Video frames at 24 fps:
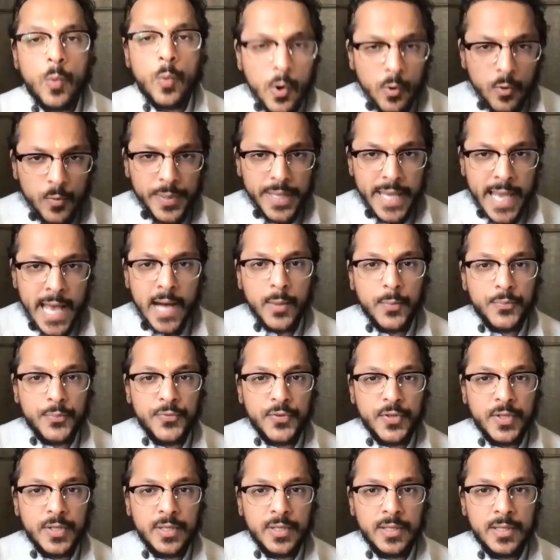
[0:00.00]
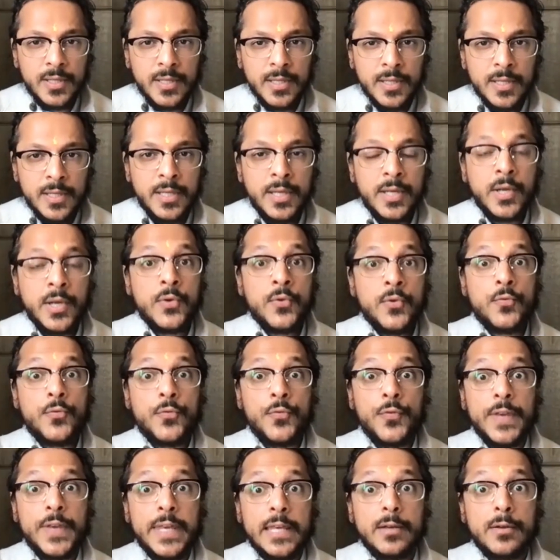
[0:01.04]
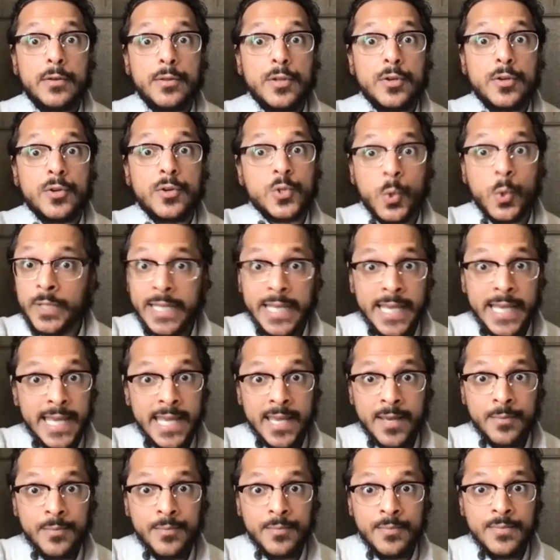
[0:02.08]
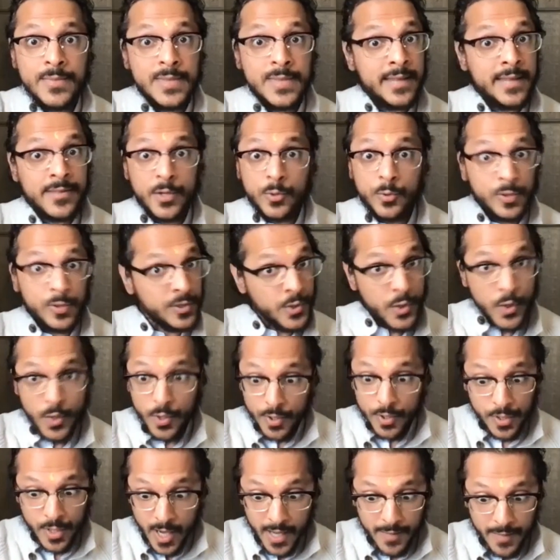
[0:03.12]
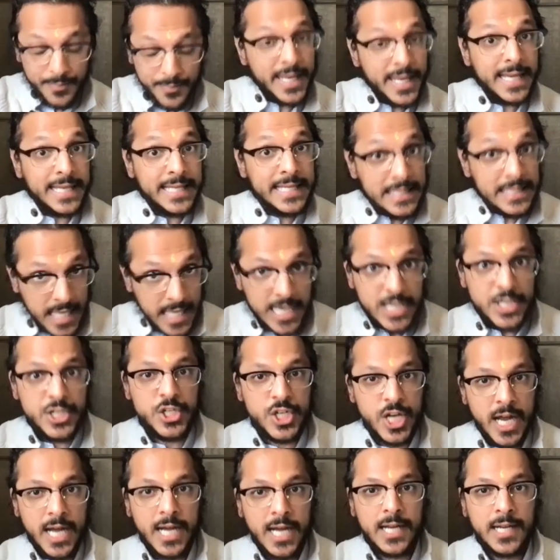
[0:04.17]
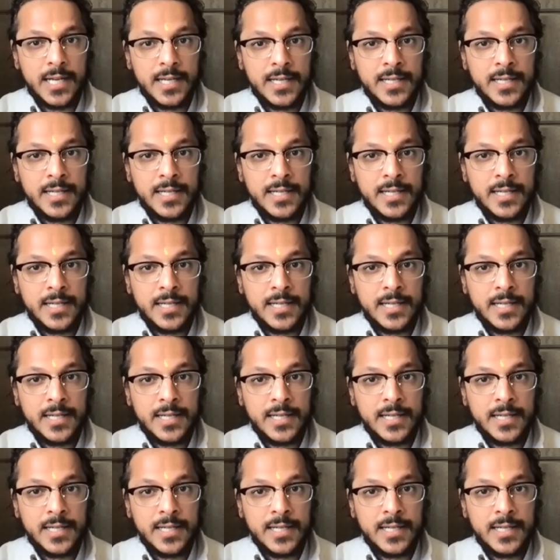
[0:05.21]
What will be helpful? Feel there's only him, then there will not be any lajja.